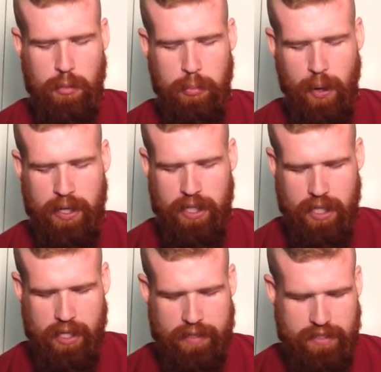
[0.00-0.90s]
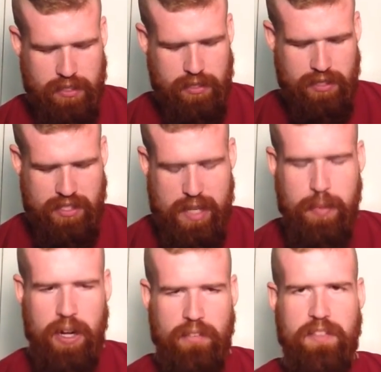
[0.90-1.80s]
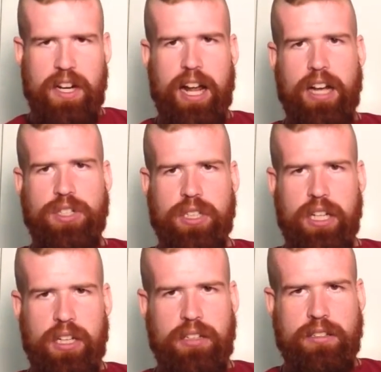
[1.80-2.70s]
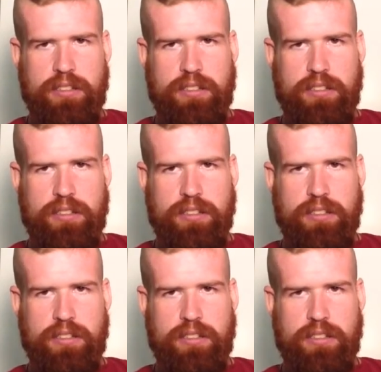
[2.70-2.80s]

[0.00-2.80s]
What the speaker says: but it's deep enough that it actually